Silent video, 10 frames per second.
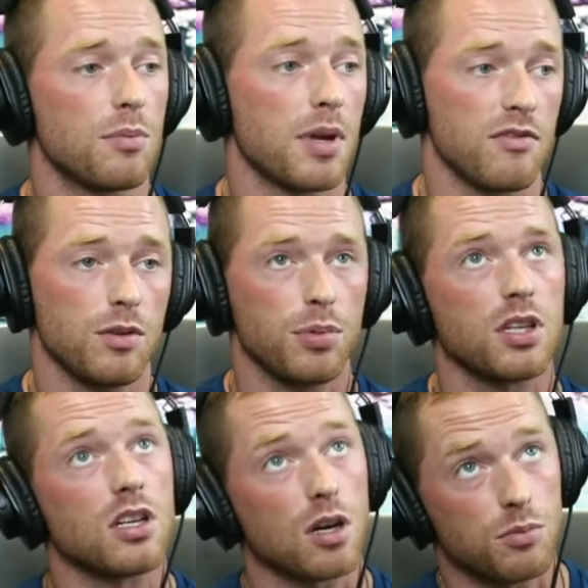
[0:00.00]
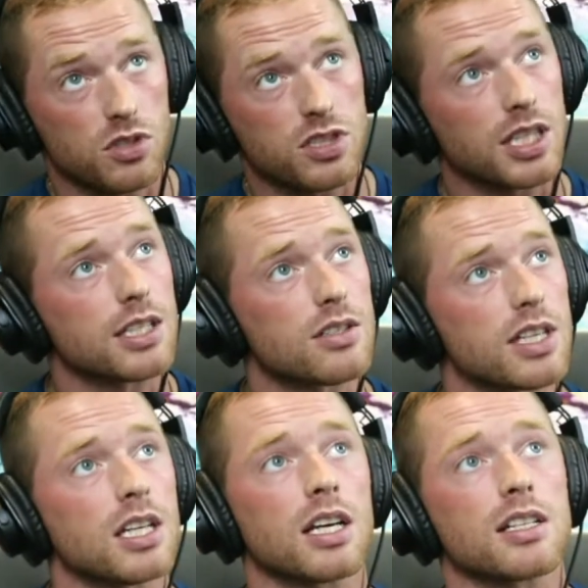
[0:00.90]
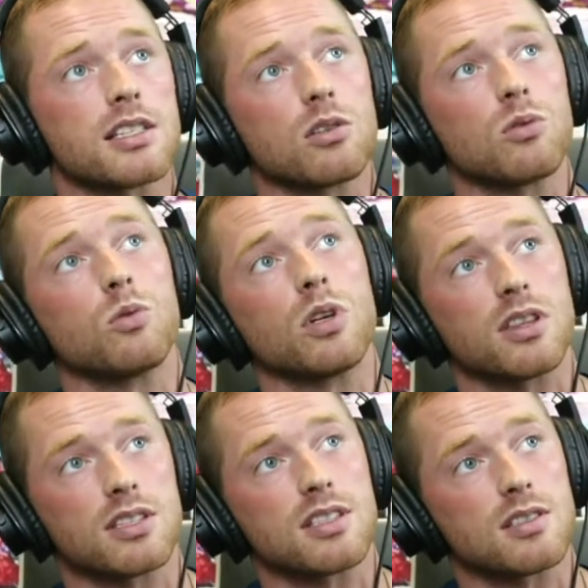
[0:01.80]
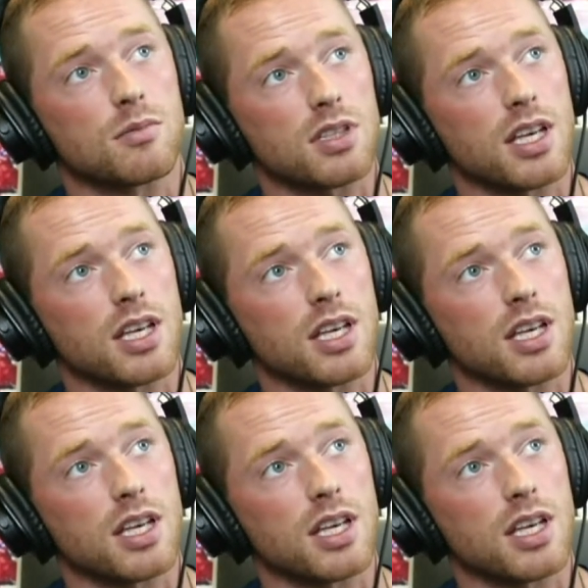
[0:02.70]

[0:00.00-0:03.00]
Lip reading: puts up MVP numbers like he's saying, I could see with the system